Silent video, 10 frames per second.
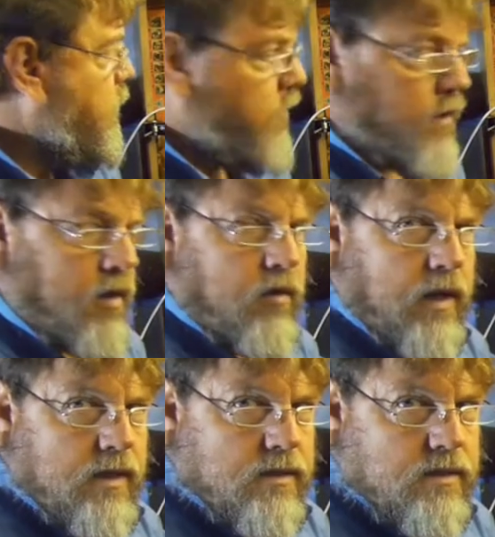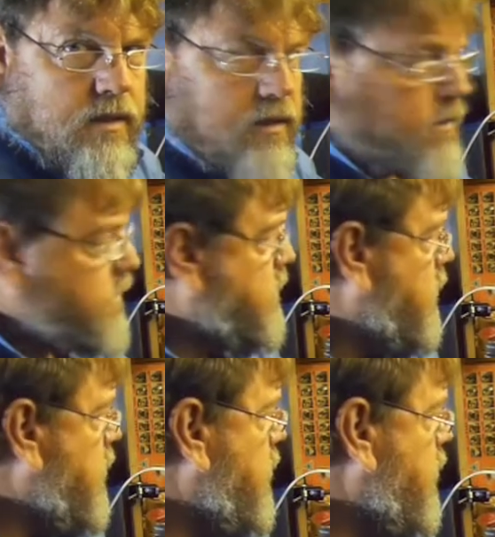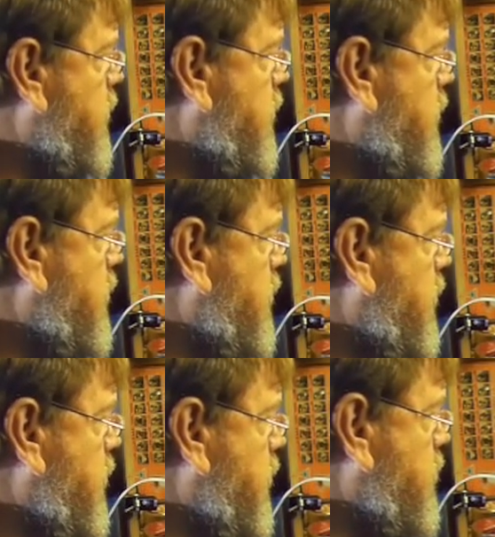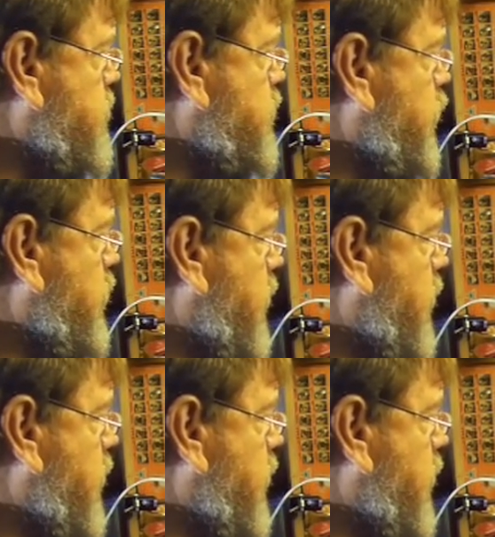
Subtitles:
O-ring seals. Smooth